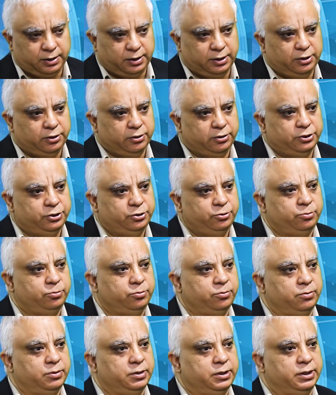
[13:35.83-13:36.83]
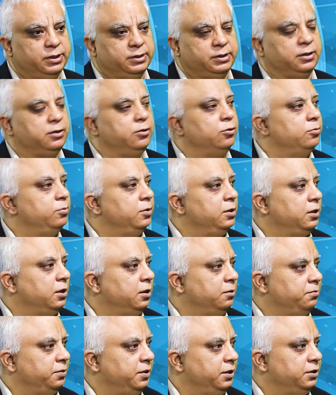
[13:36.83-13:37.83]
You know, you is a global
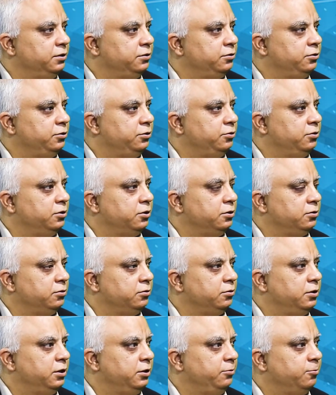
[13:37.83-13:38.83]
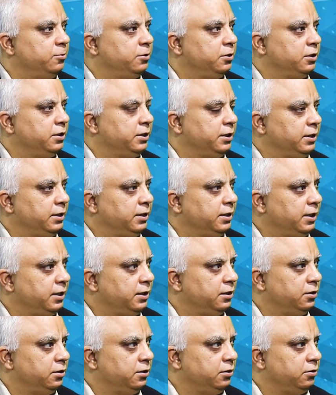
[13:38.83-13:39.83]
company, so you not only work in
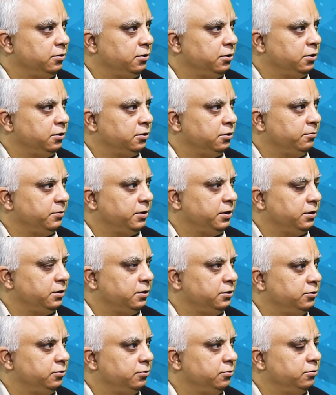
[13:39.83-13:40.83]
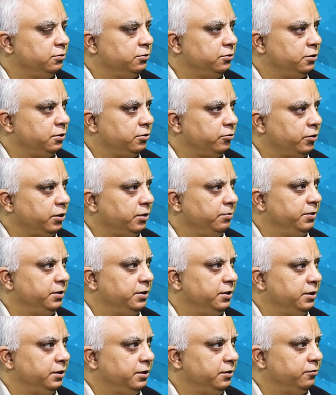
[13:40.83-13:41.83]
Canada or North America, you go to
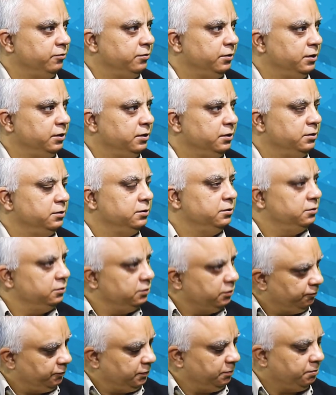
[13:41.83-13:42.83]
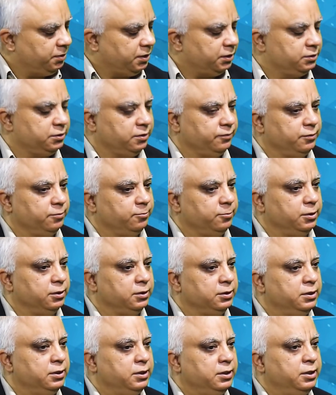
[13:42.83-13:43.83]
Caribbean and every different parts of the
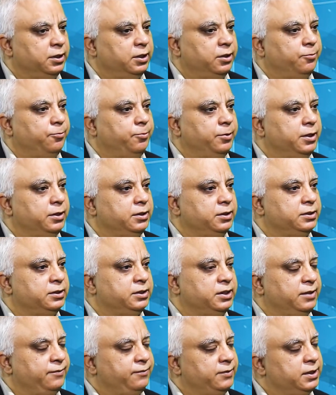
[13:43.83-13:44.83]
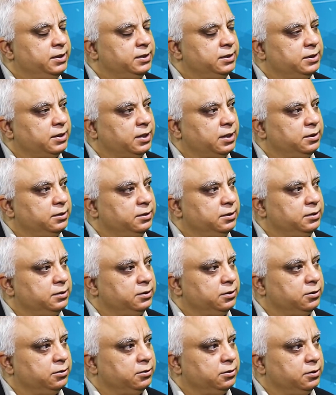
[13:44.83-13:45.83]
world, where the safety standards
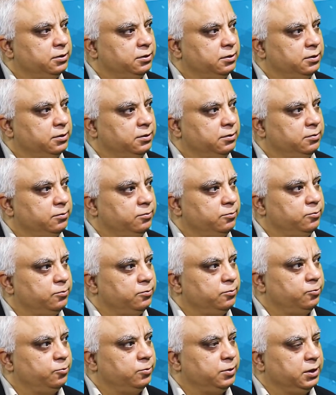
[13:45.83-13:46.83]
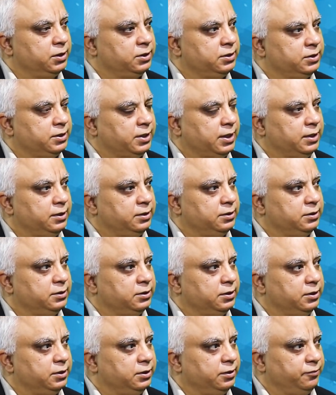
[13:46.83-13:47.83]
or the work standards
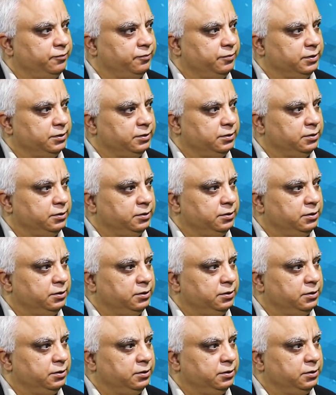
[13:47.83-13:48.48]
are different.